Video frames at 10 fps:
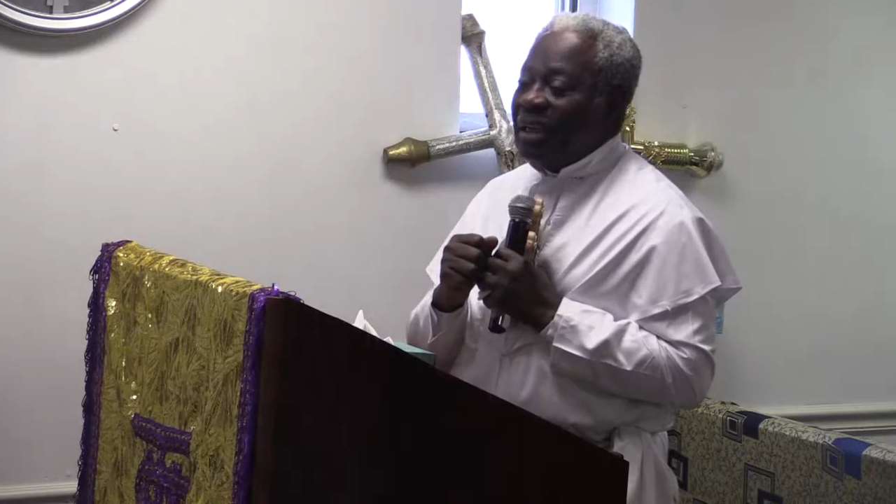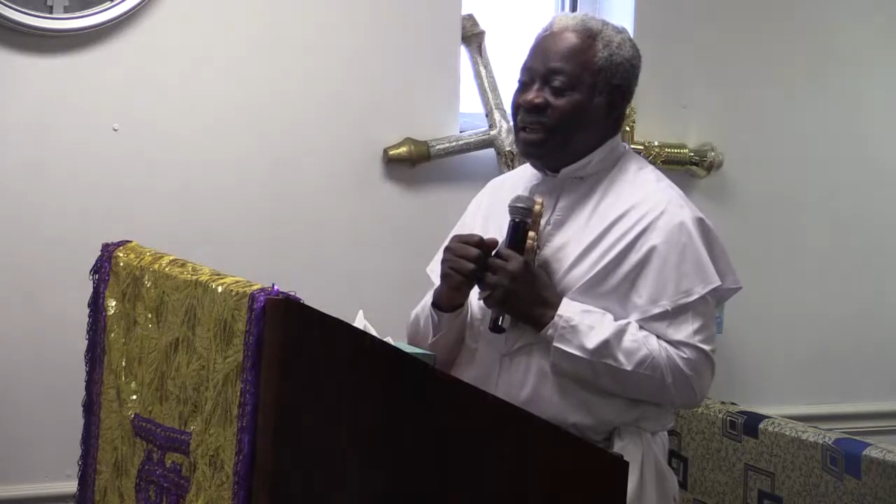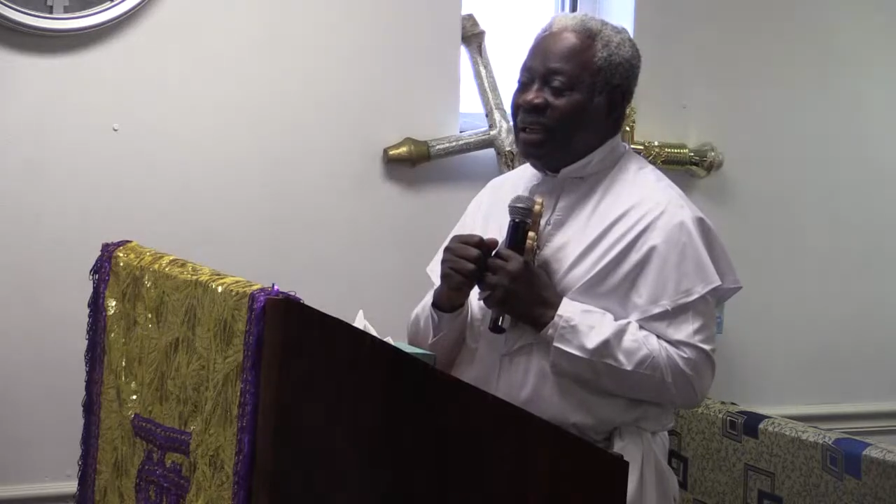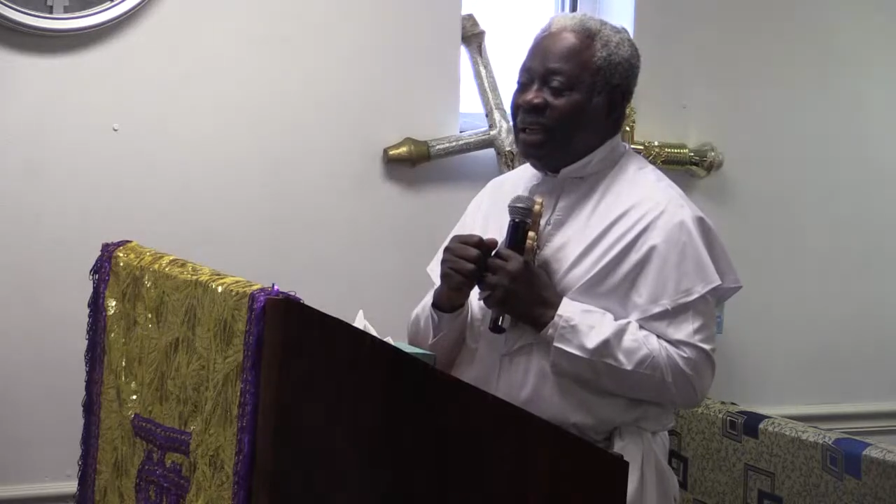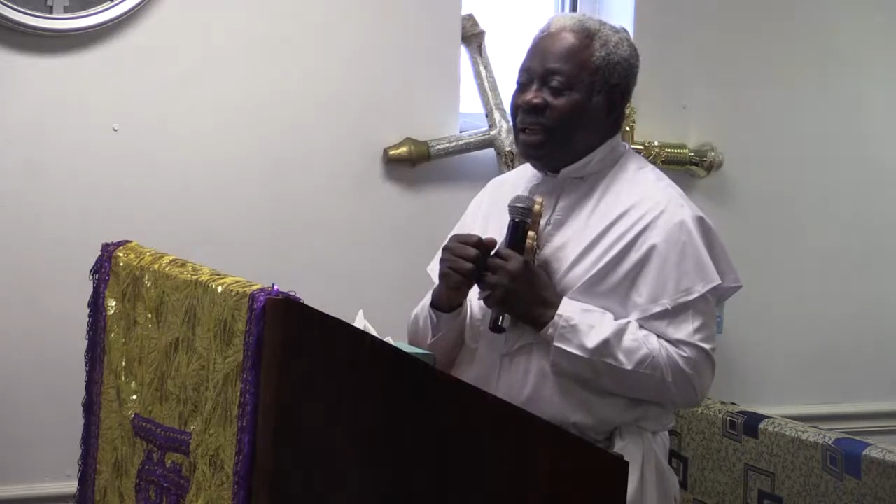
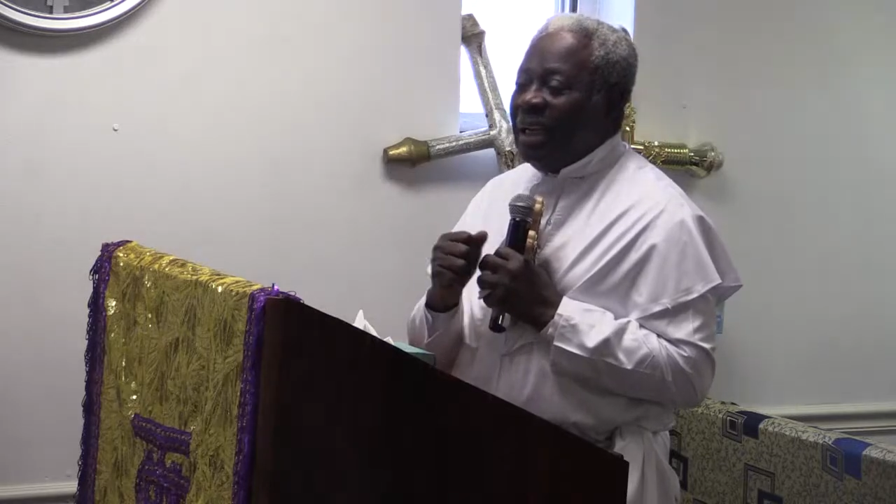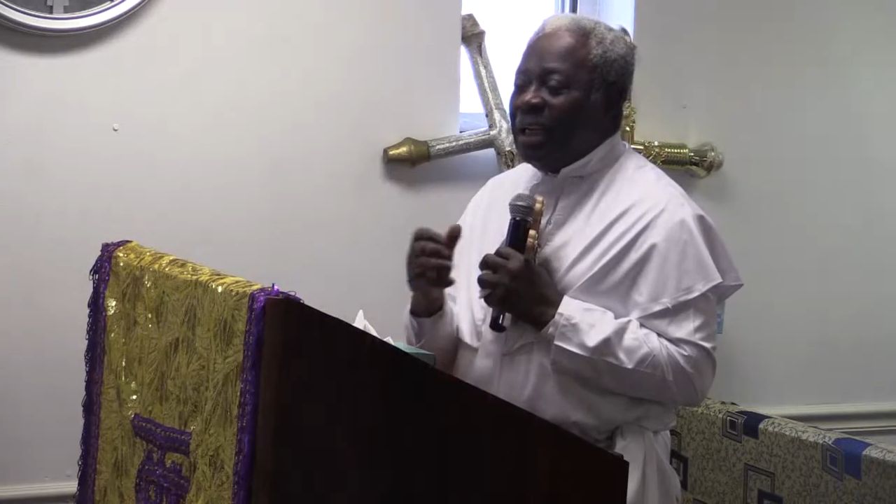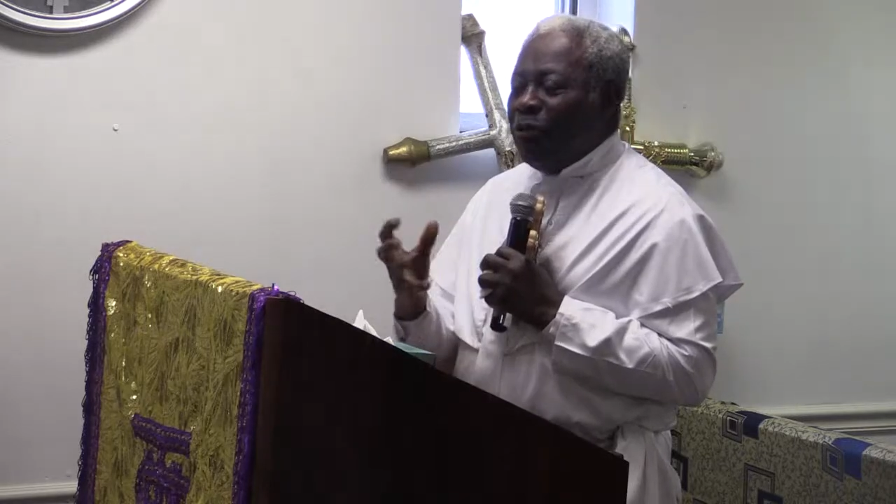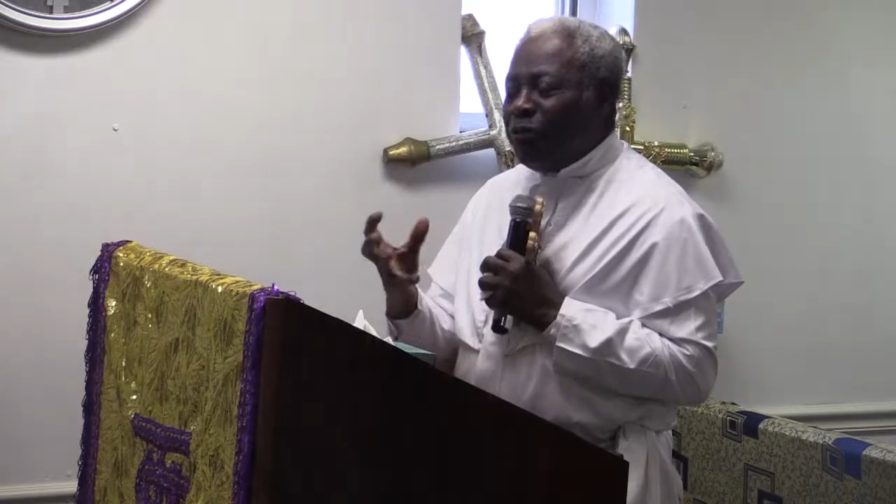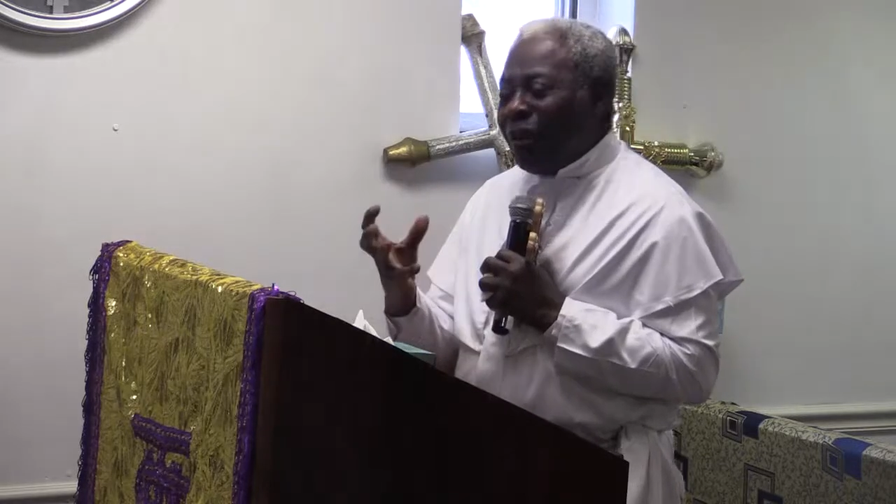
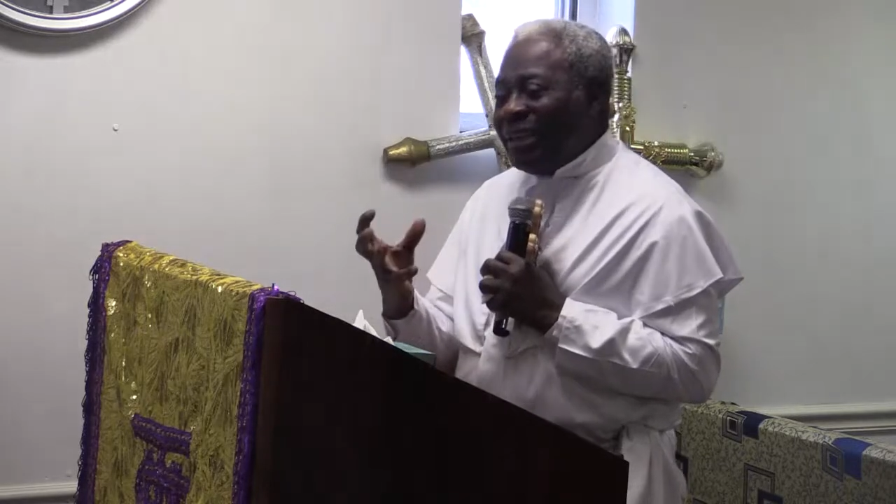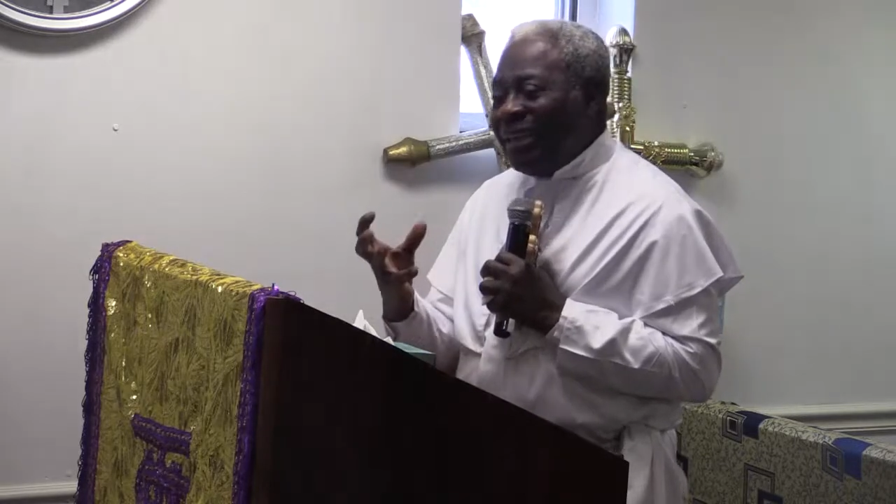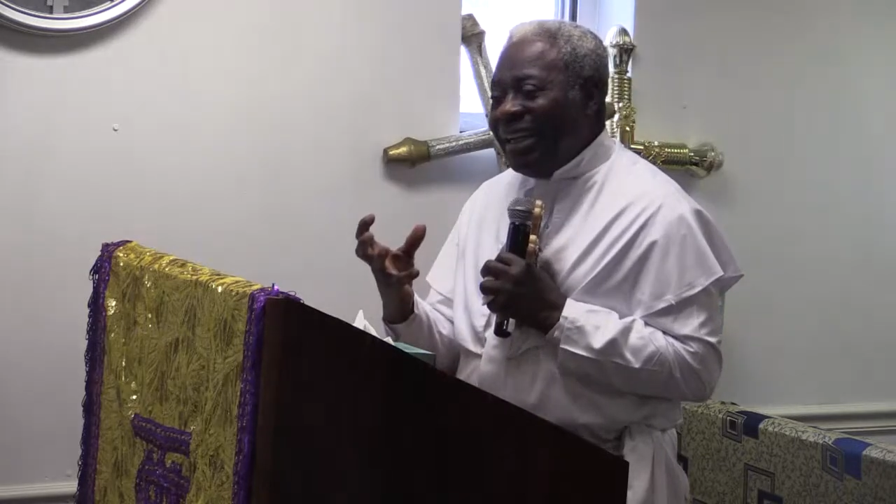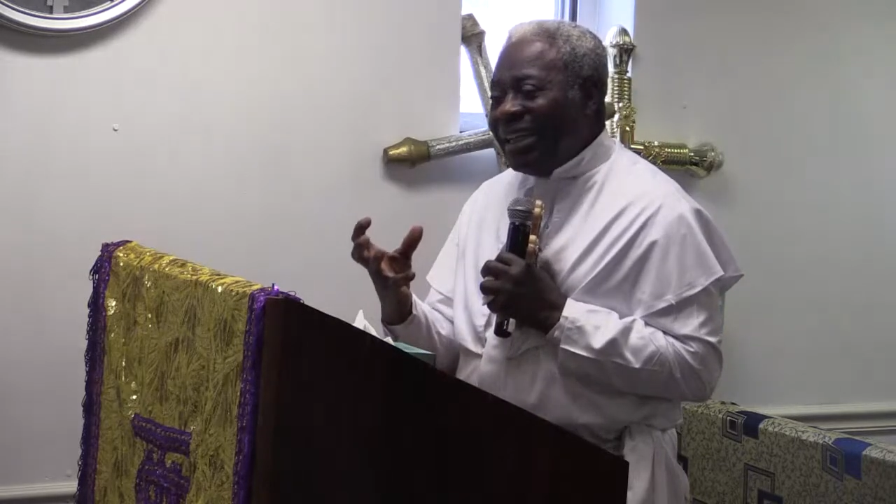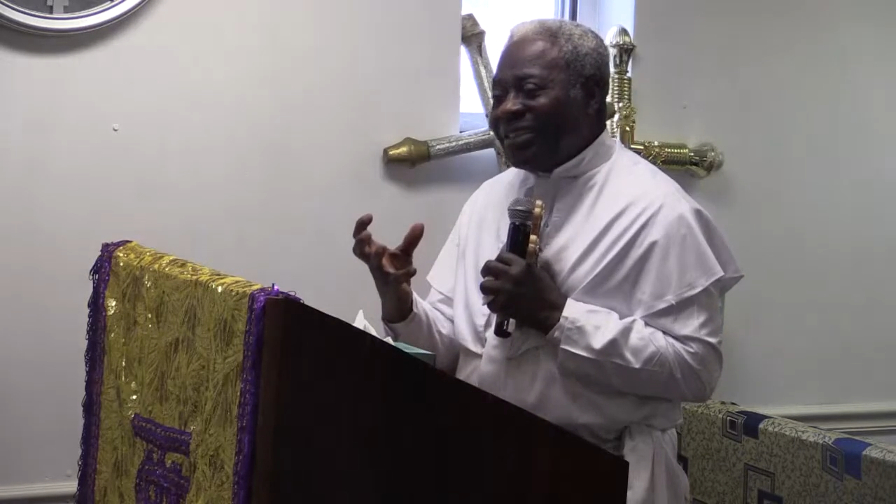The
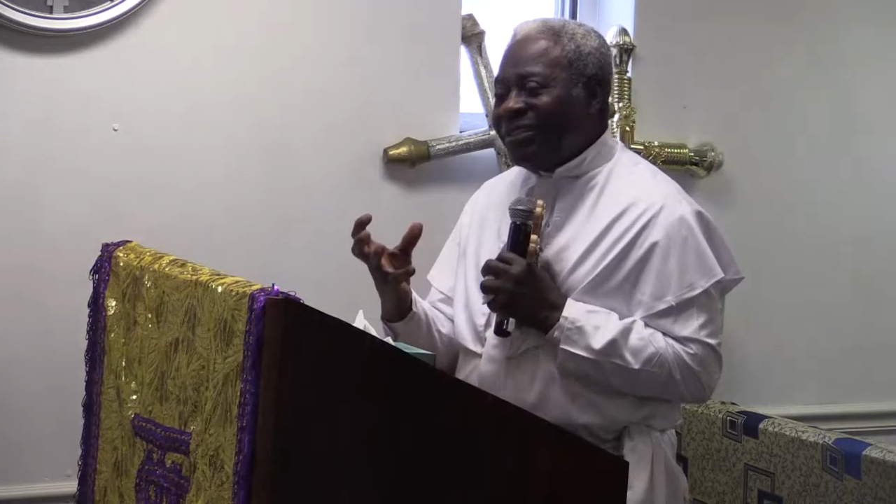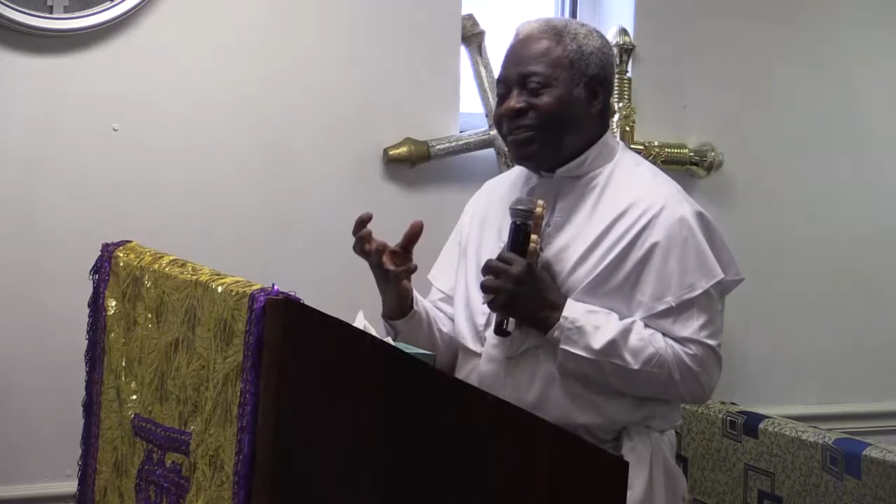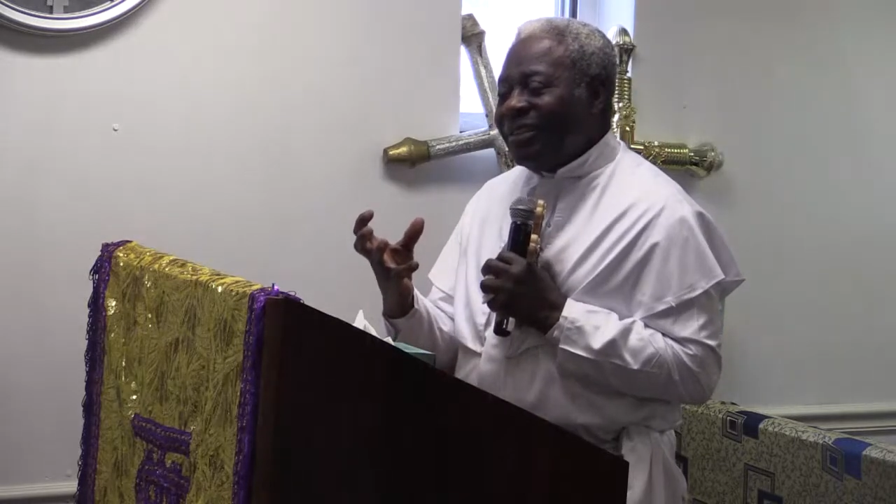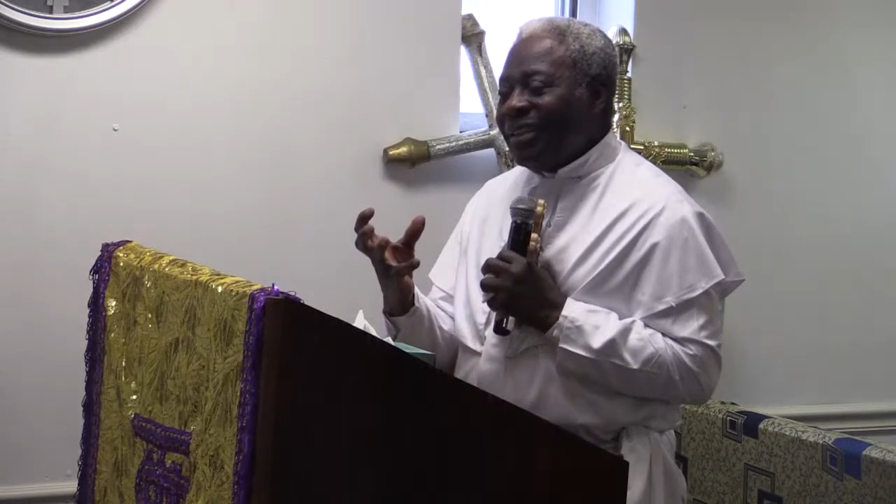foundation